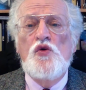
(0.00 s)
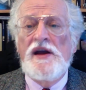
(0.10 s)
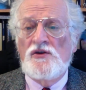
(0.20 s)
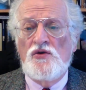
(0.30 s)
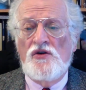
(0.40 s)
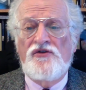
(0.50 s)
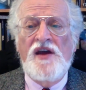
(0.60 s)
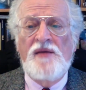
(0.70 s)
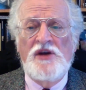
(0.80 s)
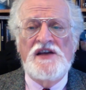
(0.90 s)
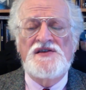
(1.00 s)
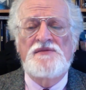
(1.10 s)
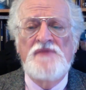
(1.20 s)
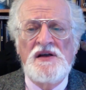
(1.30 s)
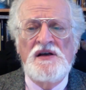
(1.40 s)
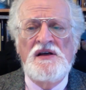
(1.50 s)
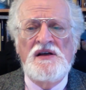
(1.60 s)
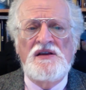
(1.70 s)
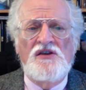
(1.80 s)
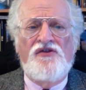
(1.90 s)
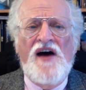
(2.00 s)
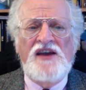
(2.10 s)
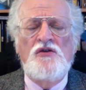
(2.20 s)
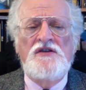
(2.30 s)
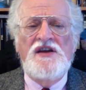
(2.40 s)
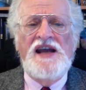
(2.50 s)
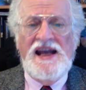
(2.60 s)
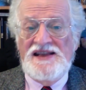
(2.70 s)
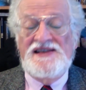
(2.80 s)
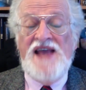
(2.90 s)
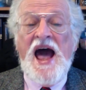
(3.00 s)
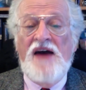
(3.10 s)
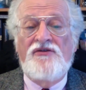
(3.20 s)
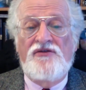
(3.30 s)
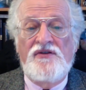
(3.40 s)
and to your families. The faculty and staff,